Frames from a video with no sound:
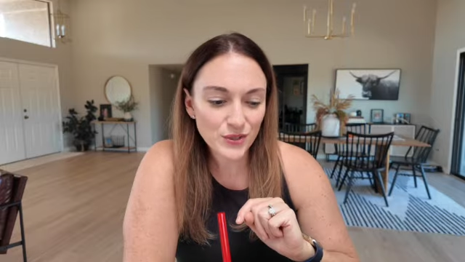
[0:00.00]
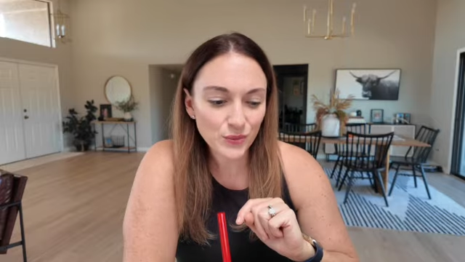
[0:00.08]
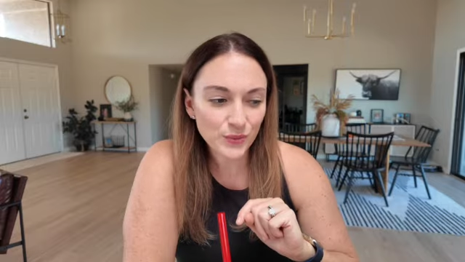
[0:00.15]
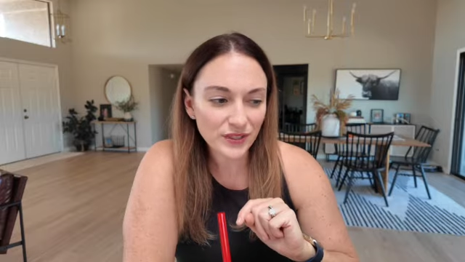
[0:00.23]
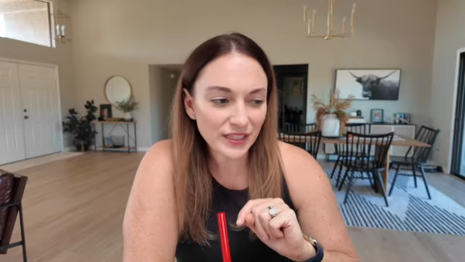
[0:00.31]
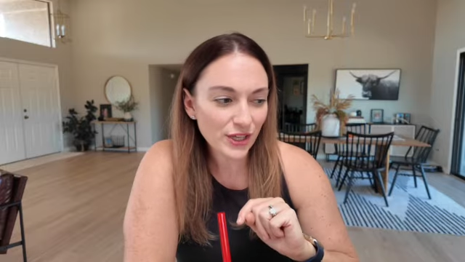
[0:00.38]
a
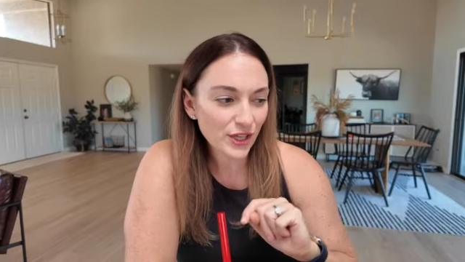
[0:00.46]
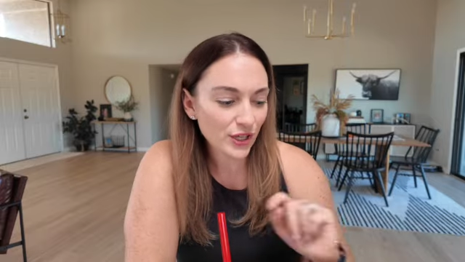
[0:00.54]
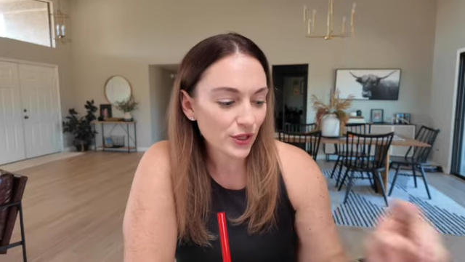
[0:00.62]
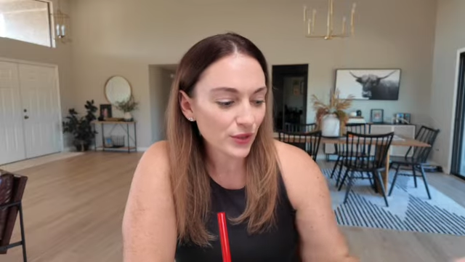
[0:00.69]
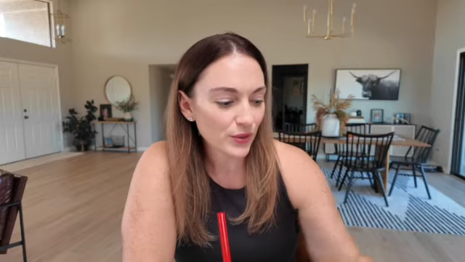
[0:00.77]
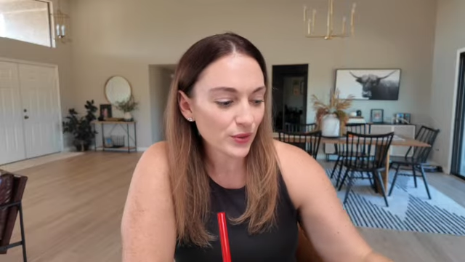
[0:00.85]
really
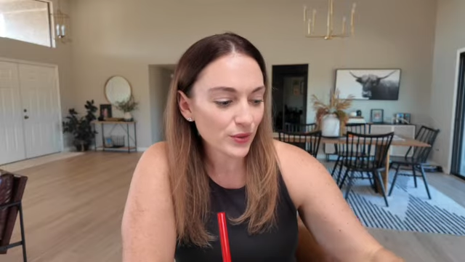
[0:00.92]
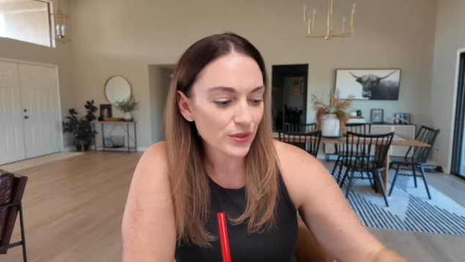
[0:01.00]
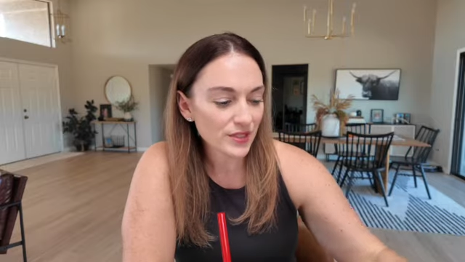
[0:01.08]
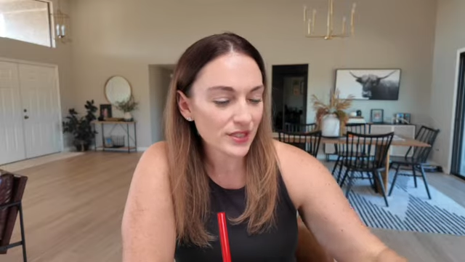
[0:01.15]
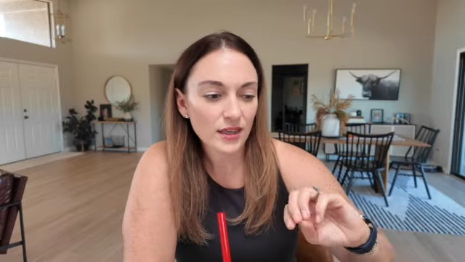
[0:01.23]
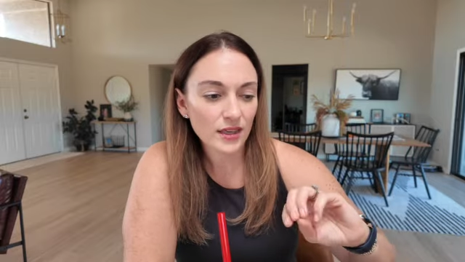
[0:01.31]

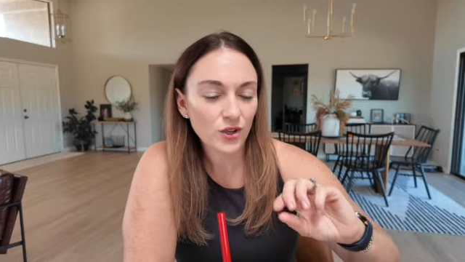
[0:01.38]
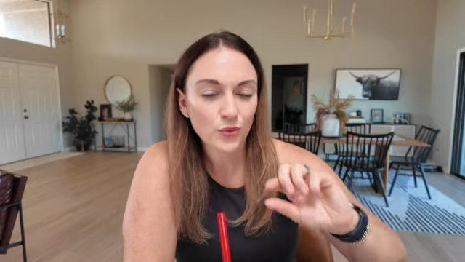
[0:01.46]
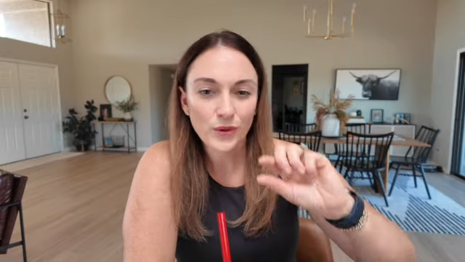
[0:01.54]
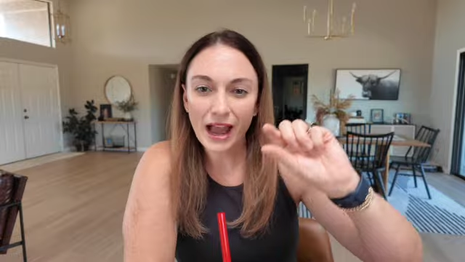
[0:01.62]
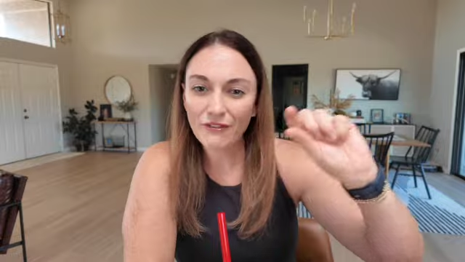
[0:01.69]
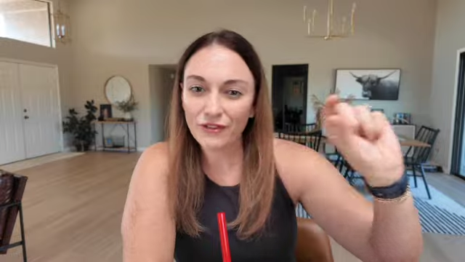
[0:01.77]
cute
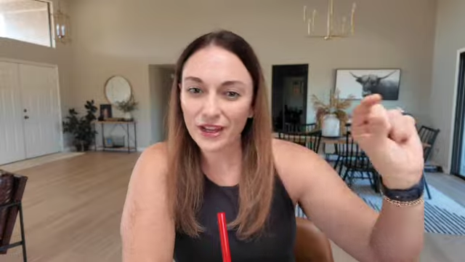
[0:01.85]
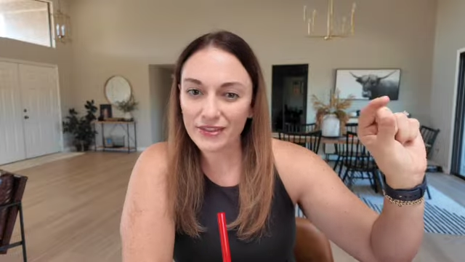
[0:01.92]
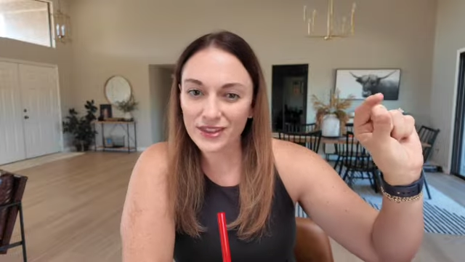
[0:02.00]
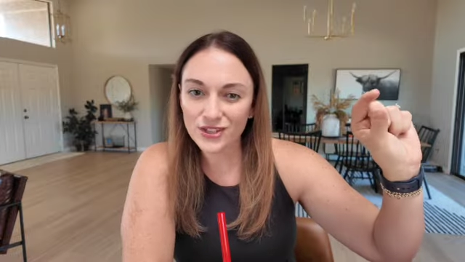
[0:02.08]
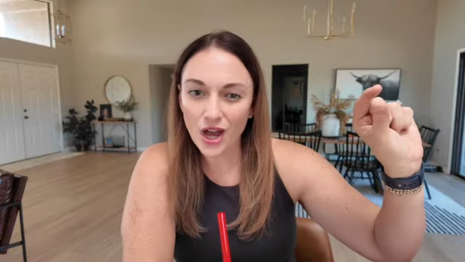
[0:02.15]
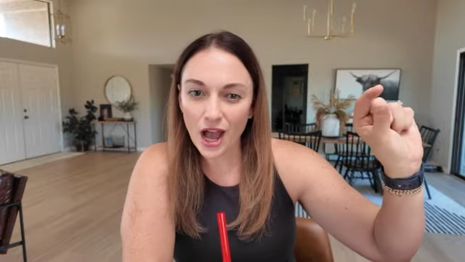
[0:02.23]
graphic at
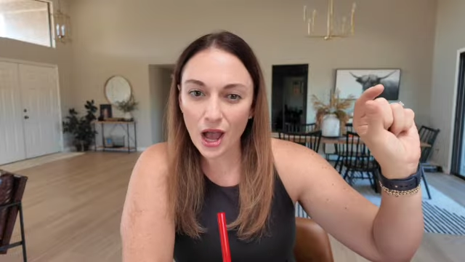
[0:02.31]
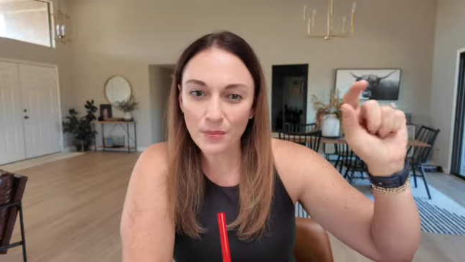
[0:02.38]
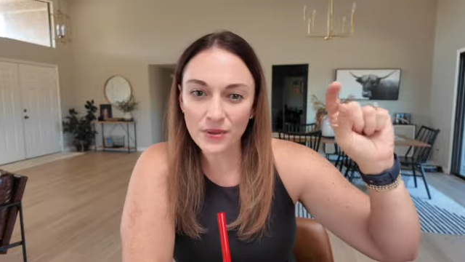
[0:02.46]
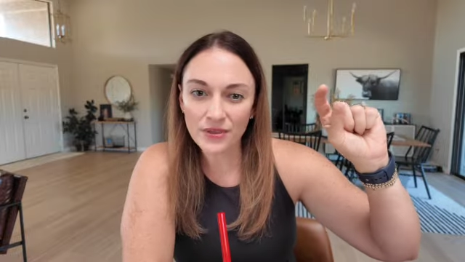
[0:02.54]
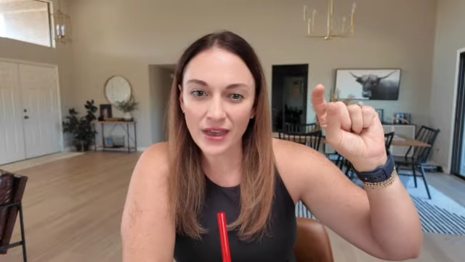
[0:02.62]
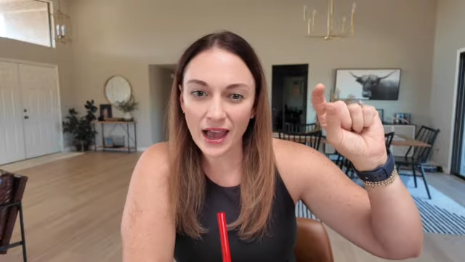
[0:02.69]
the
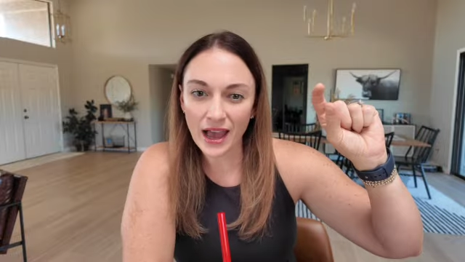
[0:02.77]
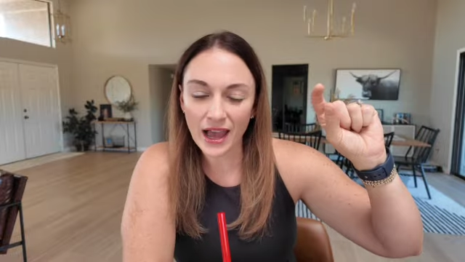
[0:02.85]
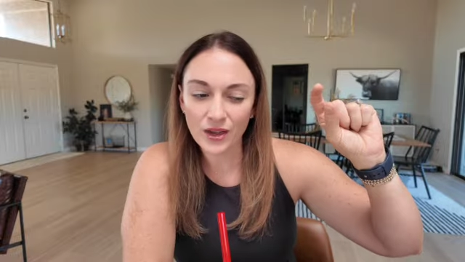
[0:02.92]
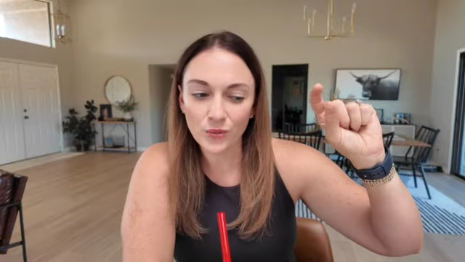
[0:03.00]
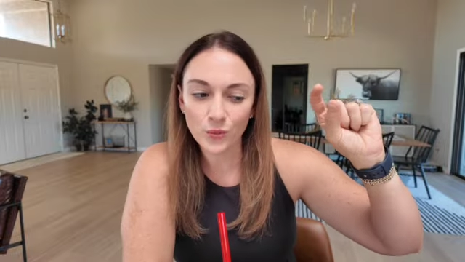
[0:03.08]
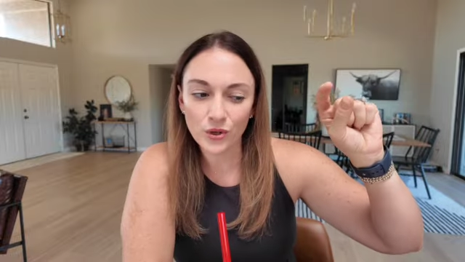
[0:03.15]
top
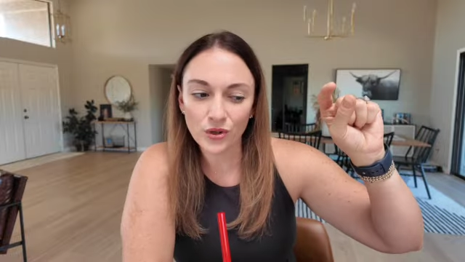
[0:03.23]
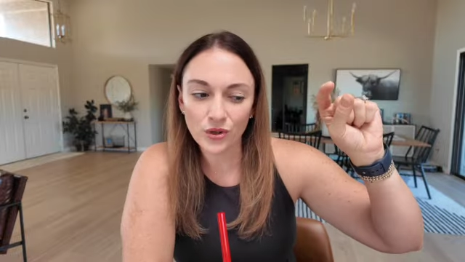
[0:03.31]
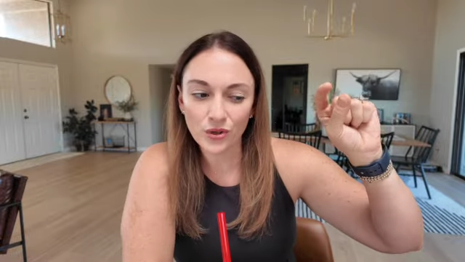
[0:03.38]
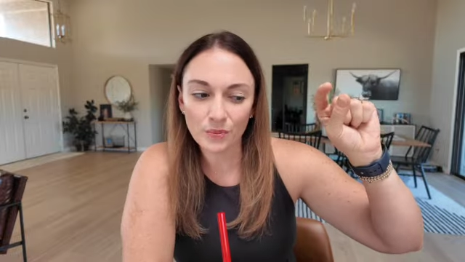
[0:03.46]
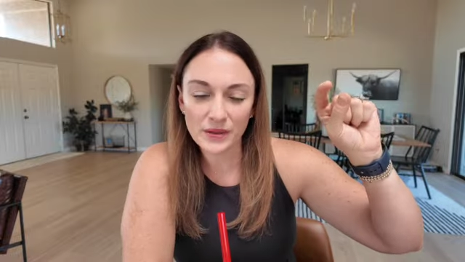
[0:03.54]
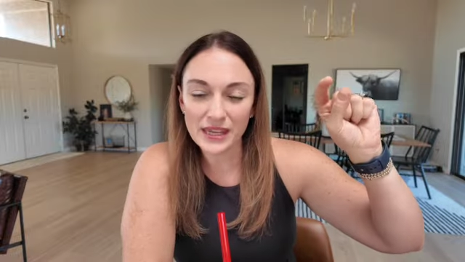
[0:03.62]
that
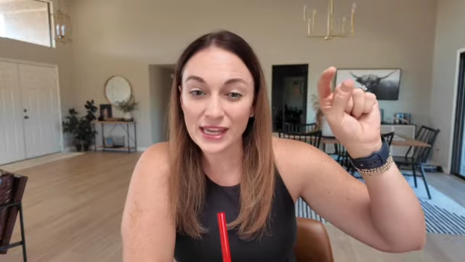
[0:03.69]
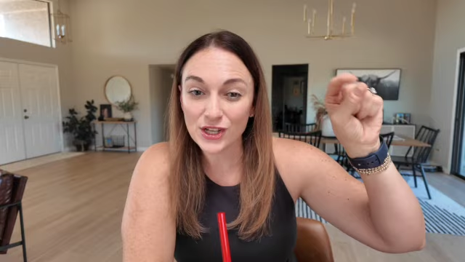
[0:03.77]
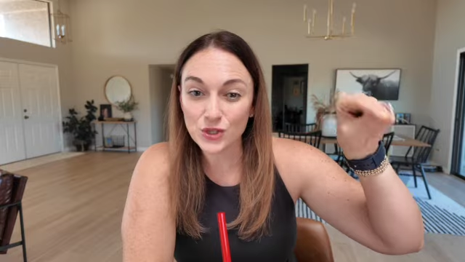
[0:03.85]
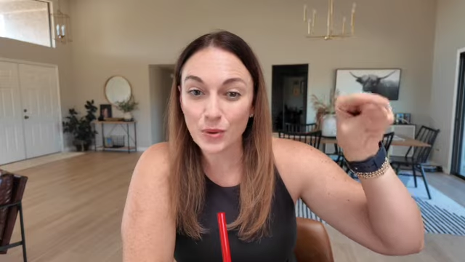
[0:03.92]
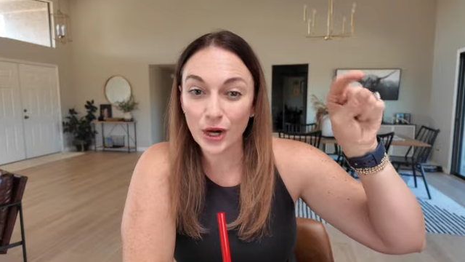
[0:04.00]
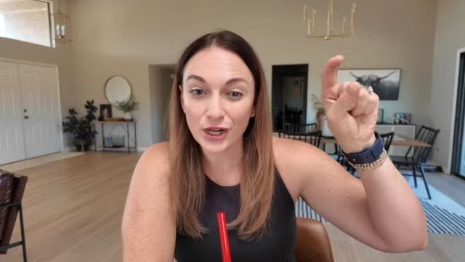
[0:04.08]
will be
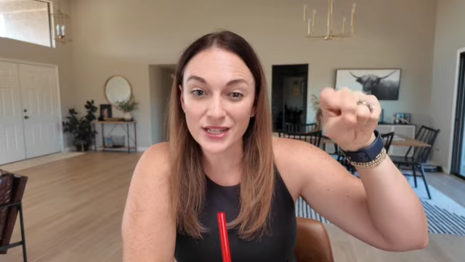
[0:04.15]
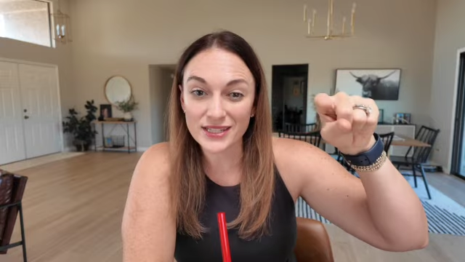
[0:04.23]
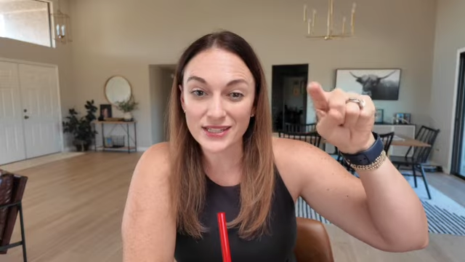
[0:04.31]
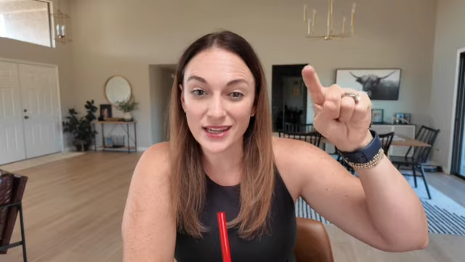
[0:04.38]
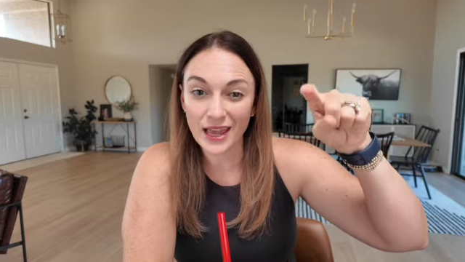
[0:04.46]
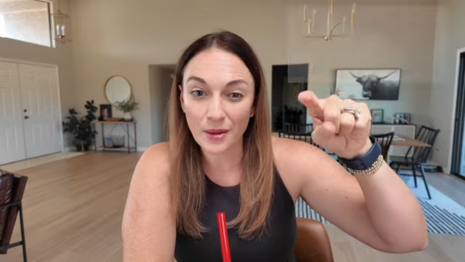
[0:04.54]
each
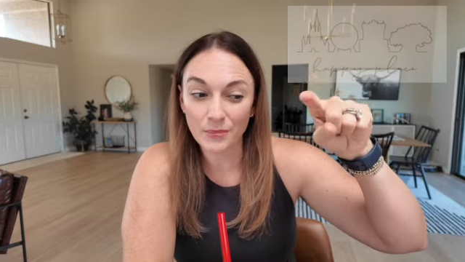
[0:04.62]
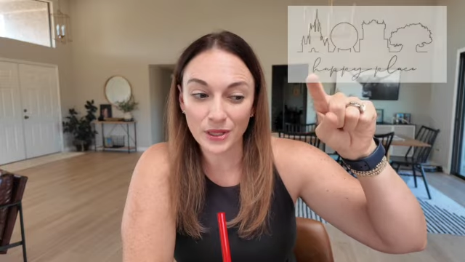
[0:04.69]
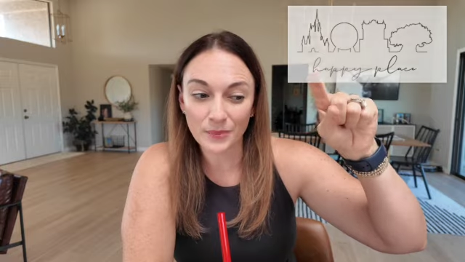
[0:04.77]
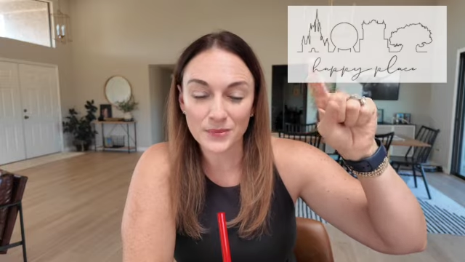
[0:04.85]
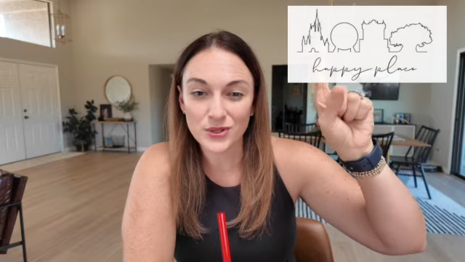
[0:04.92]
park's emblem.